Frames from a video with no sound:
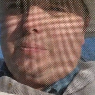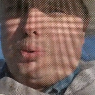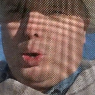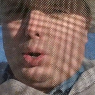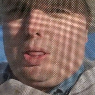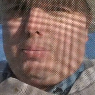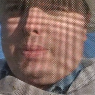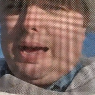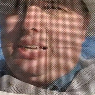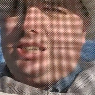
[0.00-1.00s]
brood and the
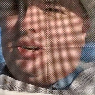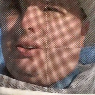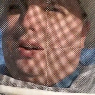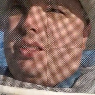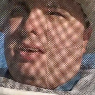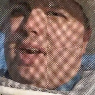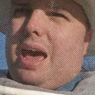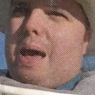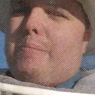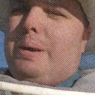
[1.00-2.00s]
mites that are under the
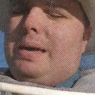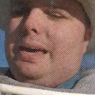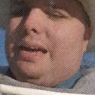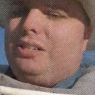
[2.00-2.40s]
cap. And